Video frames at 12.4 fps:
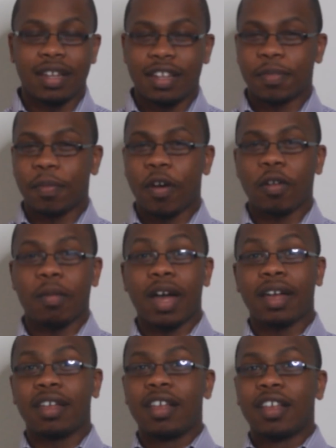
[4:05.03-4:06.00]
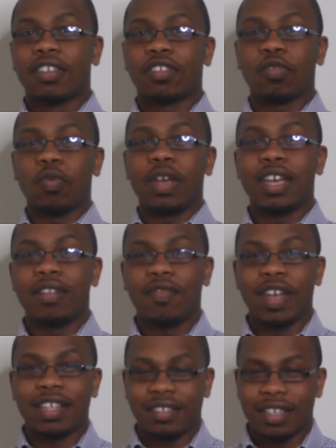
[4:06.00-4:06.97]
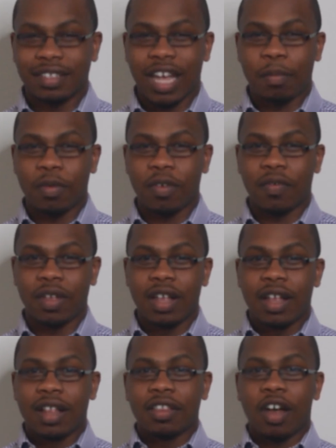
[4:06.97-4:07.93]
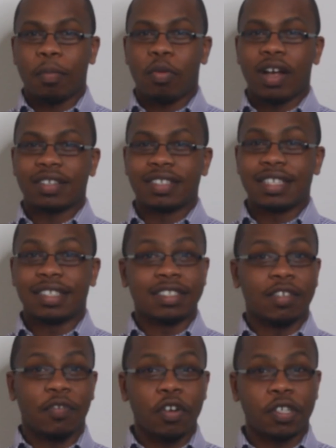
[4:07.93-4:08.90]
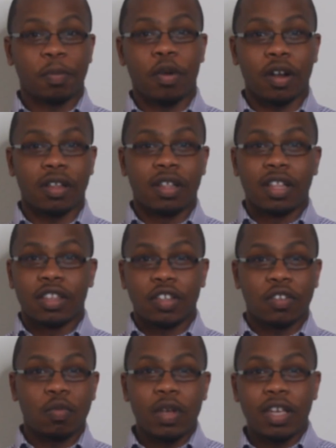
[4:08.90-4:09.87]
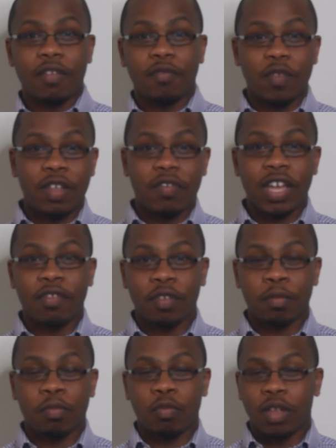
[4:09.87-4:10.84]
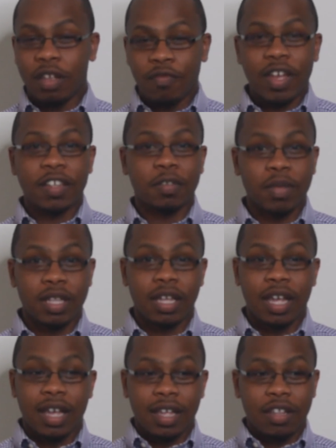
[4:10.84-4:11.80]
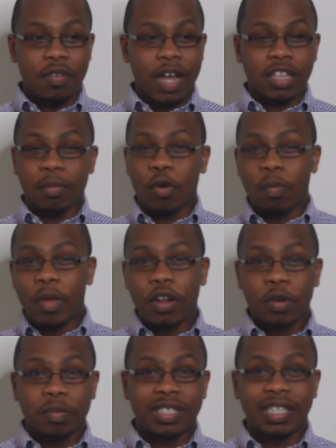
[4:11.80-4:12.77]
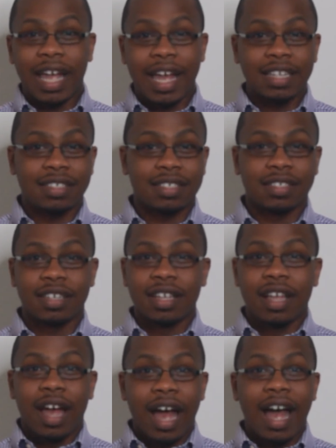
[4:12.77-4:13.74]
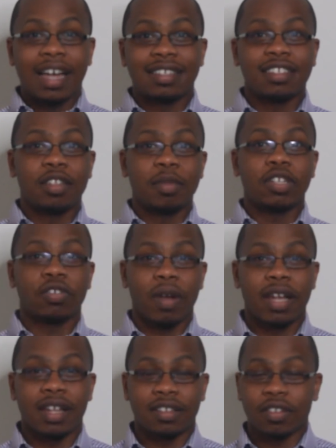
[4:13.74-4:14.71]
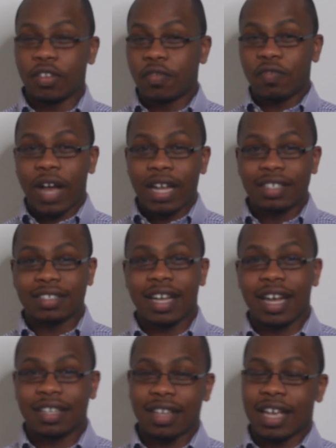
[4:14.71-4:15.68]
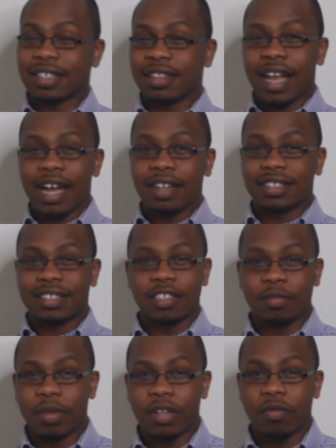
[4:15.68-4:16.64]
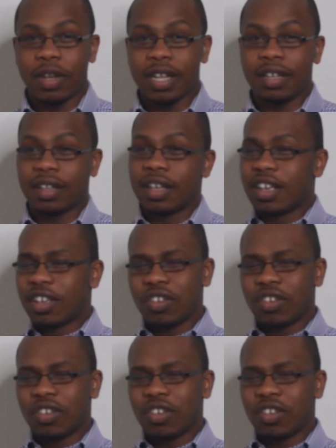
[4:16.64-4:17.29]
It is part of my swing investing type of thought process. It's the first part, the swing inv investment. You got the momentum slash high sentiment trading. So you find a stock that has a lot of sentiment with it.